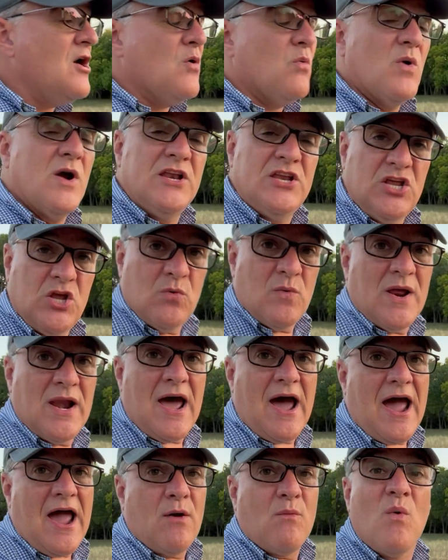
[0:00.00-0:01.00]
when you and
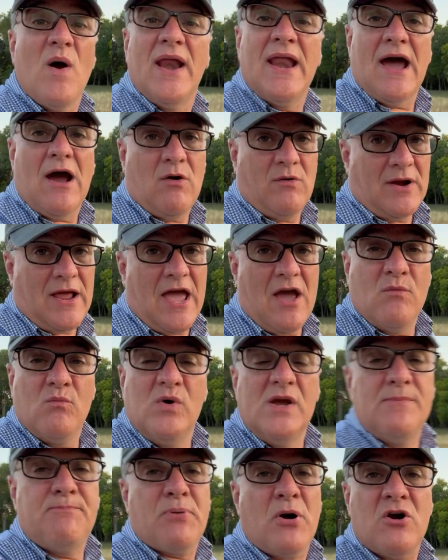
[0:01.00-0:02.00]
I went out and
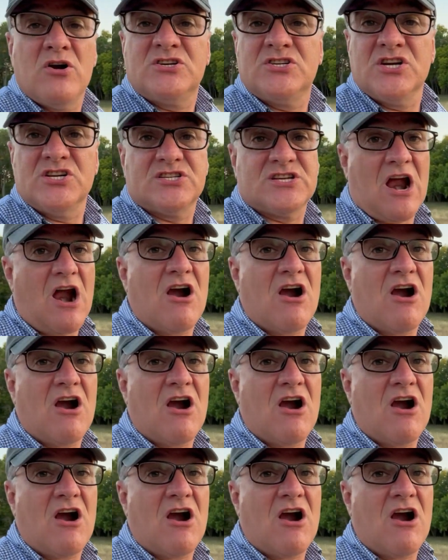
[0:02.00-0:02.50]
we purchased